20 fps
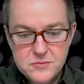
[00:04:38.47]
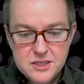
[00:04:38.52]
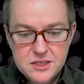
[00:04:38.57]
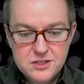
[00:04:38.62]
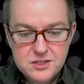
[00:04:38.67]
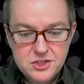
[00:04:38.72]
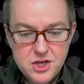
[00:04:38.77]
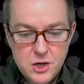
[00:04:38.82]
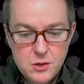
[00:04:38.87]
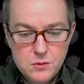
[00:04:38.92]

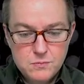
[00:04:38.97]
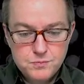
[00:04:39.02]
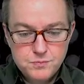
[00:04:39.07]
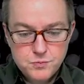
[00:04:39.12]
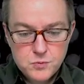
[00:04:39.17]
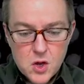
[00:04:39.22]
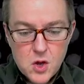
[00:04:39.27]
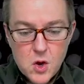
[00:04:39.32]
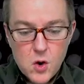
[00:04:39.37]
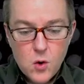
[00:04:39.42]
So
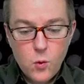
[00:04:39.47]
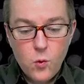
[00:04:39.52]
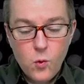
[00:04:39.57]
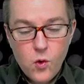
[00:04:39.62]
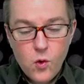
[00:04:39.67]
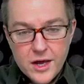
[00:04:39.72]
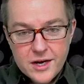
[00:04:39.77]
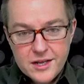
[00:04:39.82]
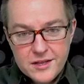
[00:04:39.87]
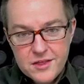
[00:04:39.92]

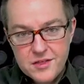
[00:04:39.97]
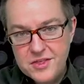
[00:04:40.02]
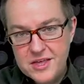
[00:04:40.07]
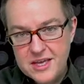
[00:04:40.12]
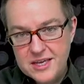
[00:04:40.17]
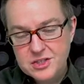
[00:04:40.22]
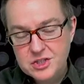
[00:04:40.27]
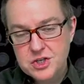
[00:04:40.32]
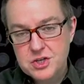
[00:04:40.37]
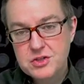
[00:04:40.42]
one of the
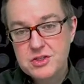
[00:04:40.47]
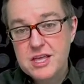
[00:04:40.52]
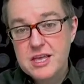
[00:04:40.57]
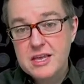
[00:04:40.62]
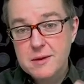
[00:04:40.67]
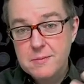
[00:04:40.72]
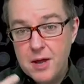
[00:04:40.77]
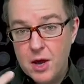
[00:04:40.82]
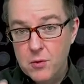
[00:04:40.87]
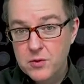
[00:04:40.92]
things to think
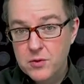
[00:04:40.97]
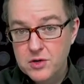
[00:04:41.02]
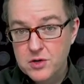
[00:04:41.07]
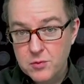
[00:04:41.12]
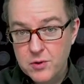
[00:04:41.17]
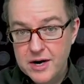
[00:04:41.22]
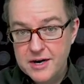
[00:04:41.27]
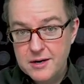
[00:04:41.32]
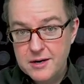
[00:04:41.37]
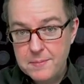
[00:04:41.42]
about when you're
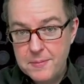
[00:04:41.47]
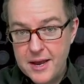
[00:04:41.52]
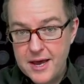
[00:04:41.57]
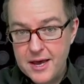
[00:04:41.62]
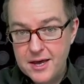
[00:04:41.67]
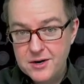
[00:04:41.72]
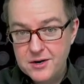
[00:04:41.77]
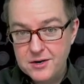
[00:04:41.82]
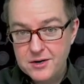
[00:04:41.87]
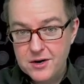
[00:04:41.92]
writing a
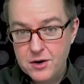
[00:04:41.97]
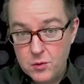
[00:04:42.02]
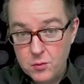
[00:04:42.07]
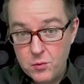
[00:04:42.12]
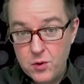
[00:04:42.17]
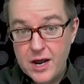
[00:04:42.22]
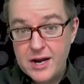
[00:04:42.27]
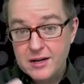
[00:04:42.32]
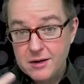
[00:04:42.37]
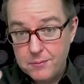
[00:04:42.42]
pattern or
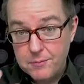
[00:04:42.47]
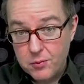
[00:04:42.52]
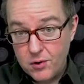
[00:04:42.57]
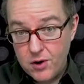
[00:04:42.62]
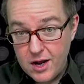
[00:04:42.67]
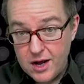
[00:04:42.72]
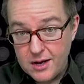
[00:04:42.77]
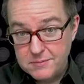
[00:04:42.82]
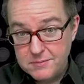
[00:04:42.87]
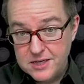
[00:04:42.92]
writing a
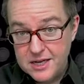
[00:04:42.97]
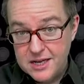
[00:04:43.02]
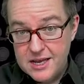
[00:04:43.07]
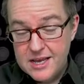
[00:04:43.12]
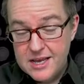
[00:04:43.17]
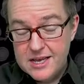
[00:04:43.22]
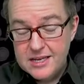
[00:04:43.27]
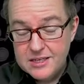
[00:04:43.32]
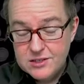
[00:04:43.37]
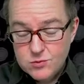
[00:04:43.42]
prompt
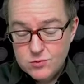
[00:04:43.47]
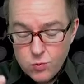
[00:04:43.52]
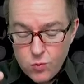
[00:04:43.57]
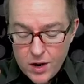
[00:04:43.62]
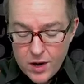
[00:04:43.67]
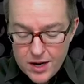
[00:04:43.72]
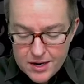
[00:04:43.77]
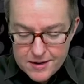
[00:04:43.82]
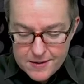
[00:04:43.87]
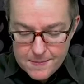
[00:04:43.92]
is,
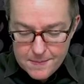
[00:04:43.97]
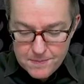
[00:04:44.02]
what